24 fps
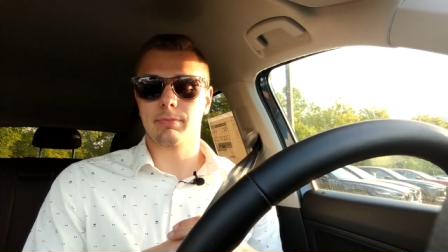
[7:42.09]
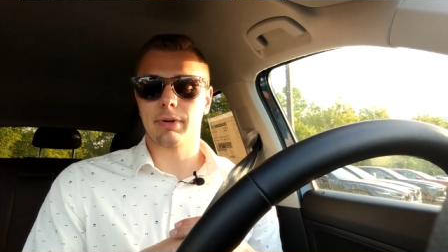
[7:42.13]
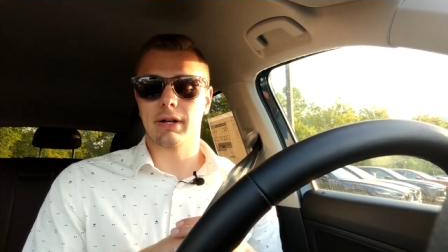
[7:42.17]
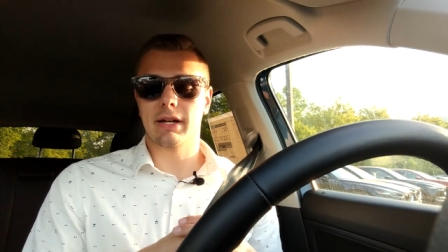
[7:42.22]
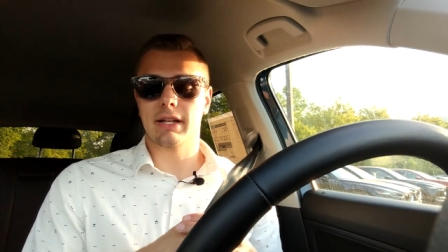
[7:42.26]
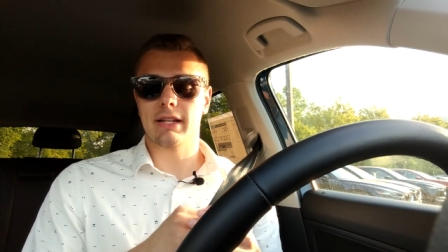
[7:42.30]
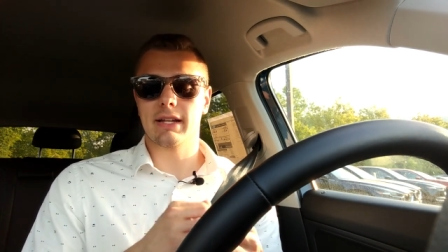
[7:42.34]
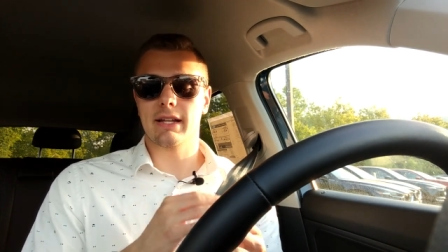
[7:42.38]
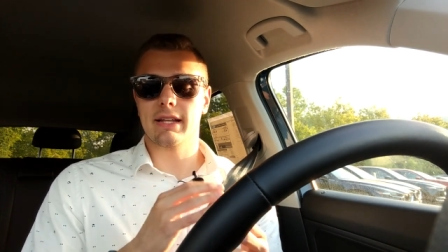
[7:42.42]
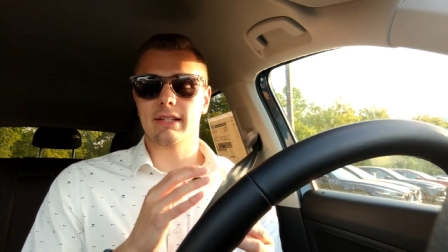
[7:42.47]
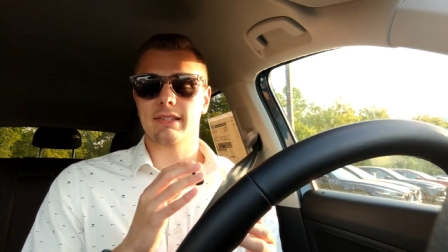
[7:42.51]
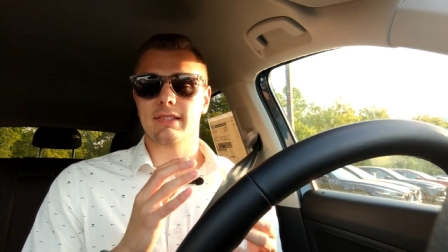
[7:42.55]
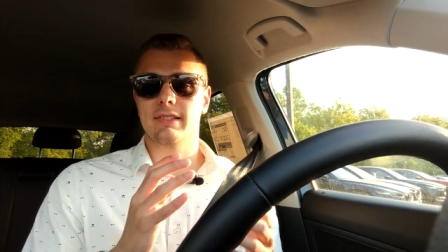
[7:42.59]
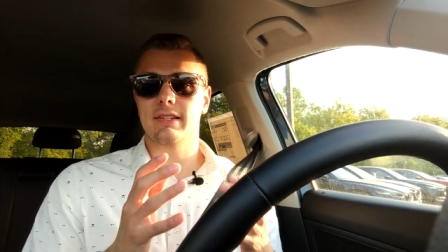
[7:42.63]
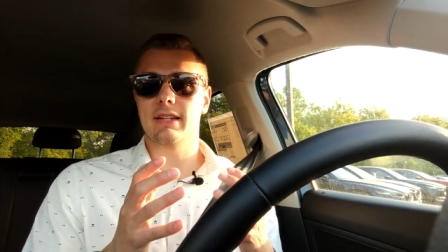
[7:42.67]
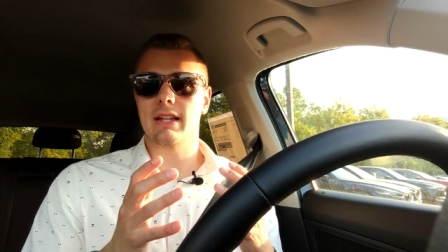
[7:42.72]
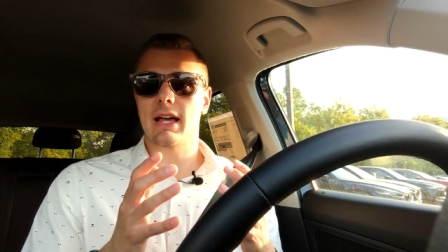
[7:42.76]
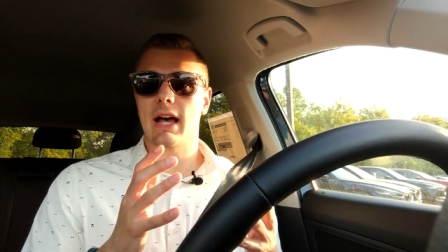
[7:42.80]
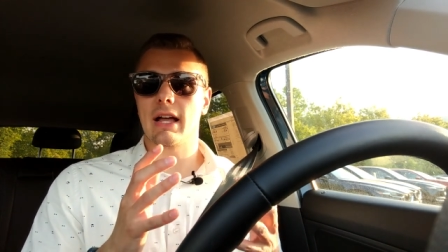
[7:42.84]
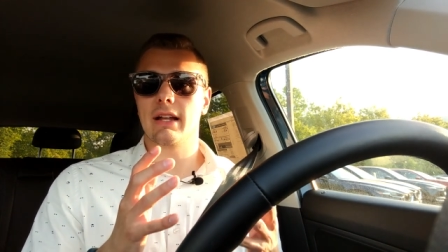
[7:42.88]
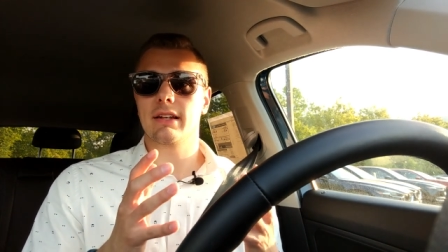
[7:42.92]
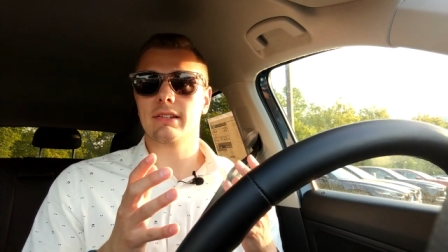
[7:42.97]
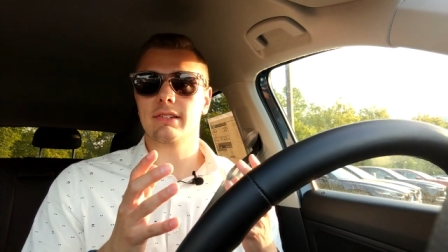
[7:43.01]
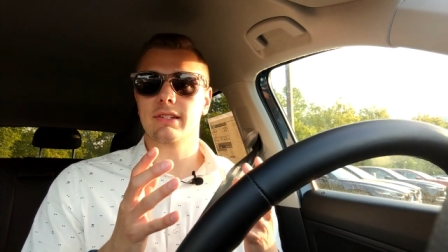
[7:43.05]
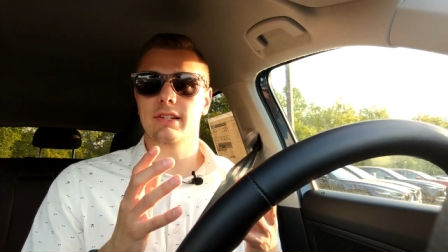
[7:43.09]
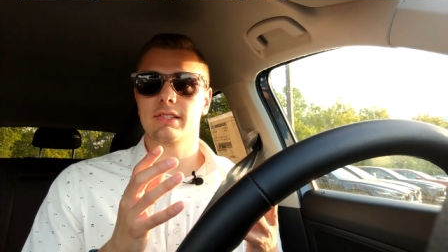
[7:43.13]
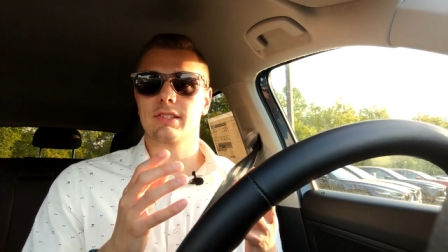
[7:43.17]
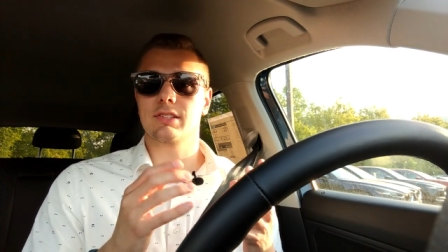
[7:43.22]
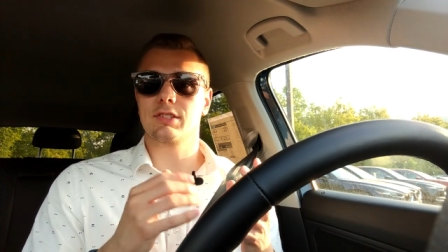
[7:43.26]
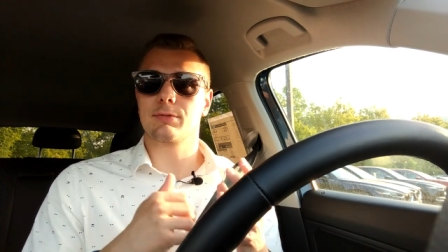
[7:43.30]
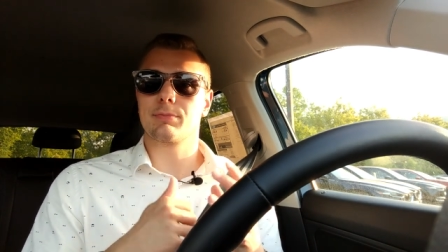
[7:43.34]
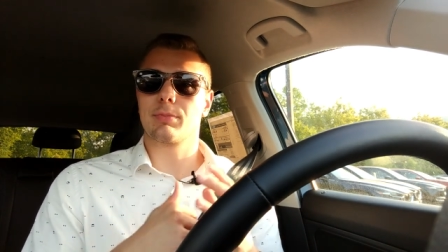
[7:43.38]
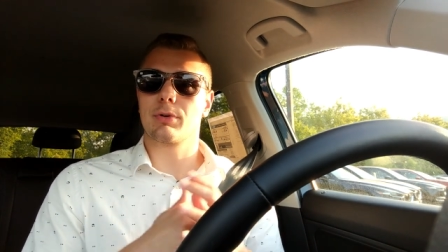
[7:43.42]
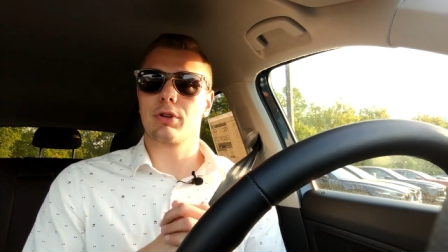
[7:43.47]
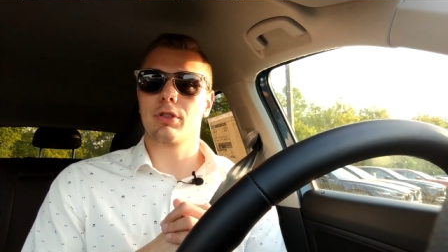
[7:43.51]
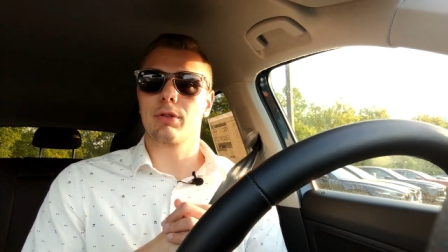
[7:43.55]
but is not
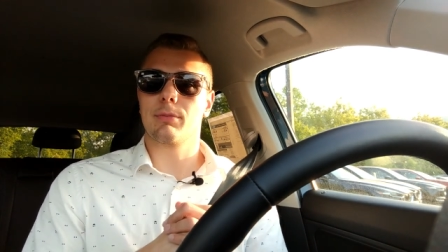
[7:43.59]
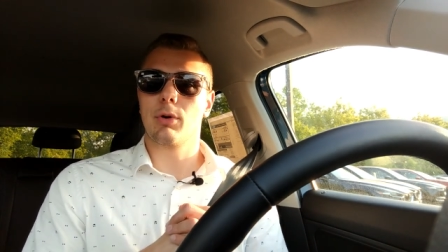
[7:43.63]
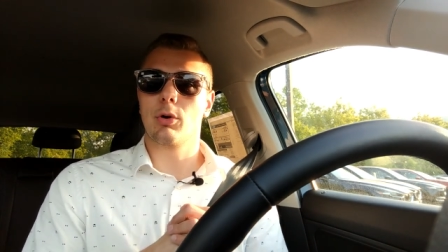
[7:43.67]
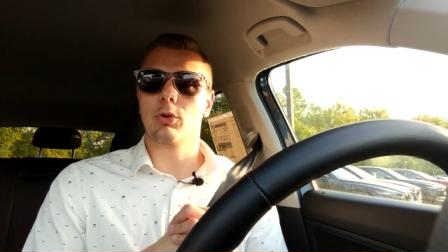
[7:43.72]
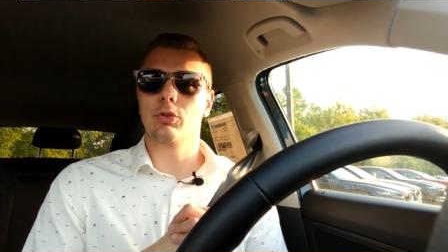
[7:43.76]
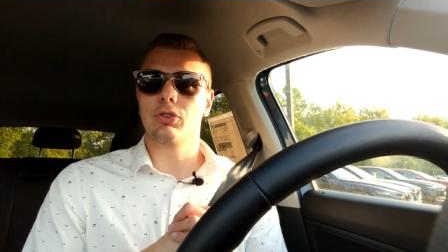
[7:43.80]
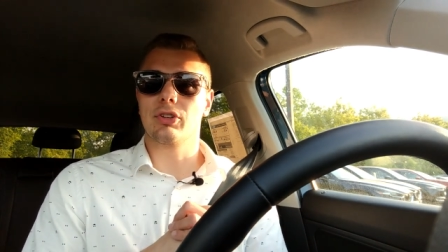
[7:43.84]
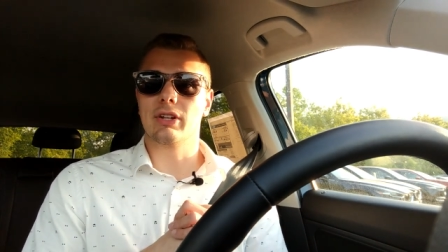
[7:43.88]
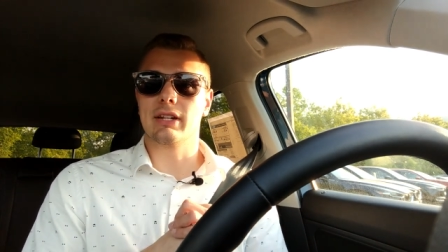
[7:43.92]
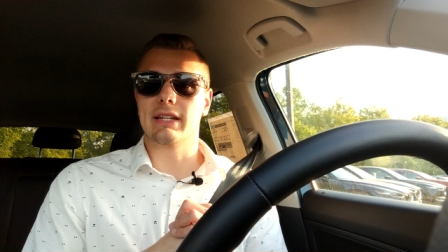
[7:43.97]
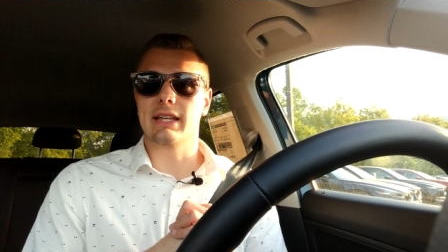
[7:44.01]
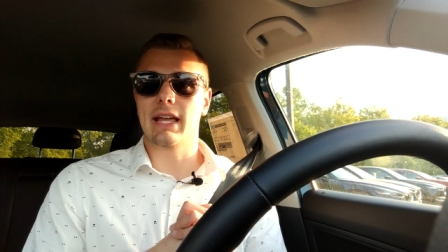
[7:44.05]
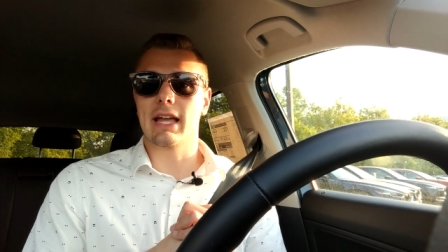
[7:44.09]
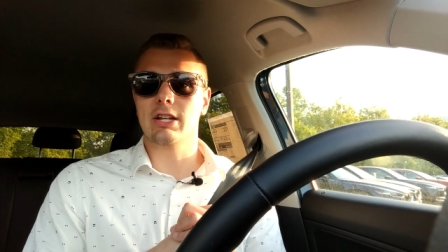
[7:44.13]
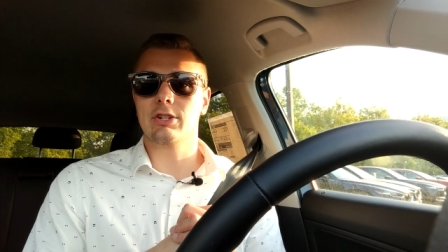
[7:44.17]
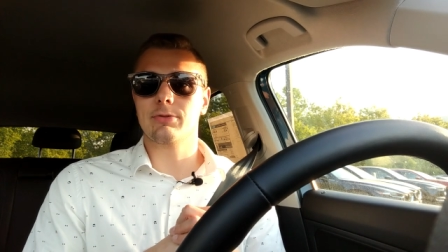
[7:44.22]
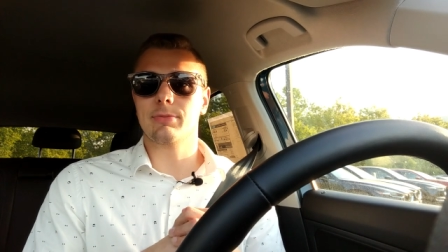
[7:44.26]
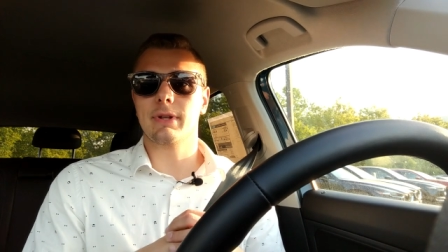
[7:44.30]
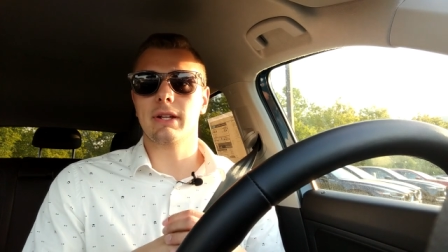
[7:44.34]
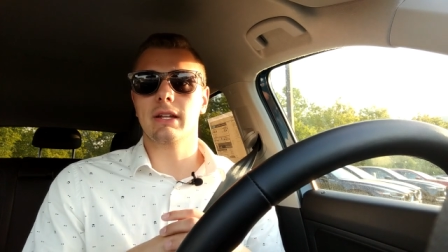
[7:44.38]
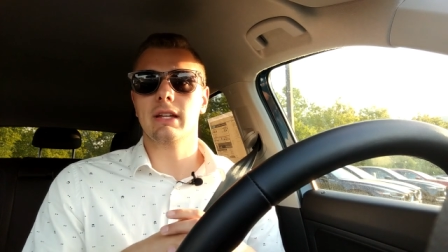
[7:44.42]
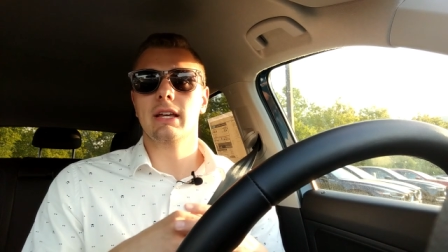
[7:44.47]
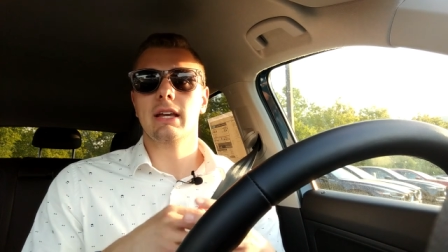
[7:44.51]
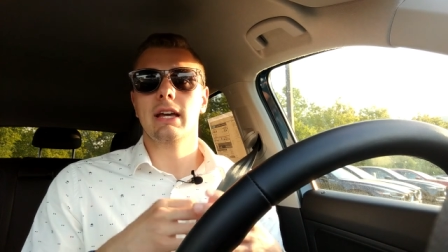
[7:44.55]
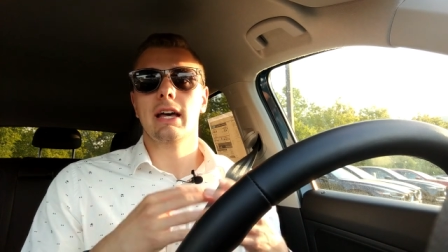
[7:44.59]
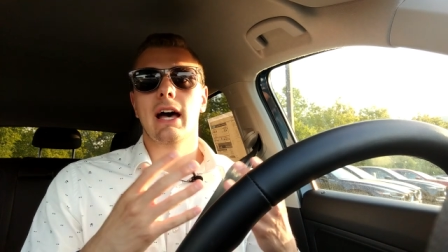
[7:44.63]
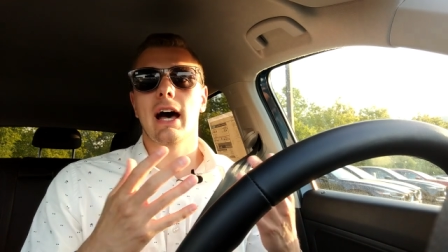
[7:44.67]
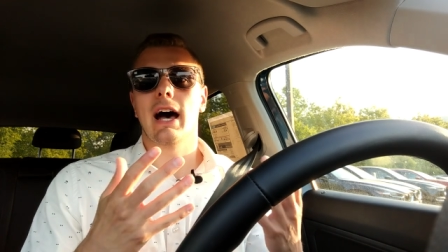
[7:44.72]
doesn't spur the most engagement.